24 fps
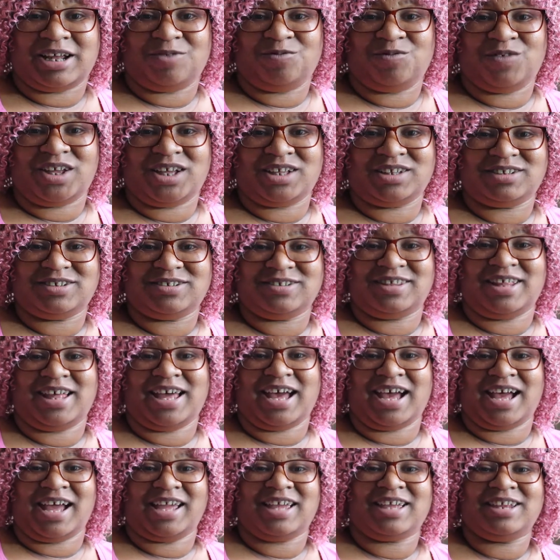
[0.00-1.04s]
advance so
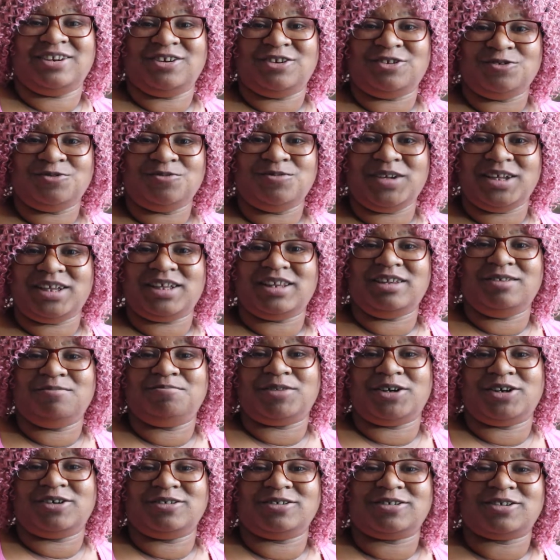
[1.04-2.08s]
that I can do weekly
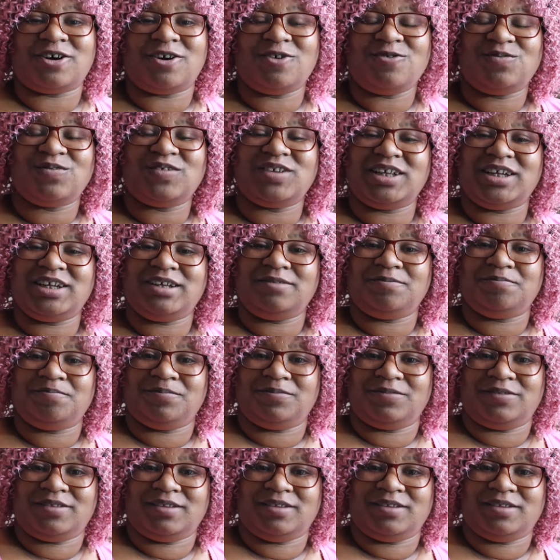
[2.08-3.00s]
posts. Hopefully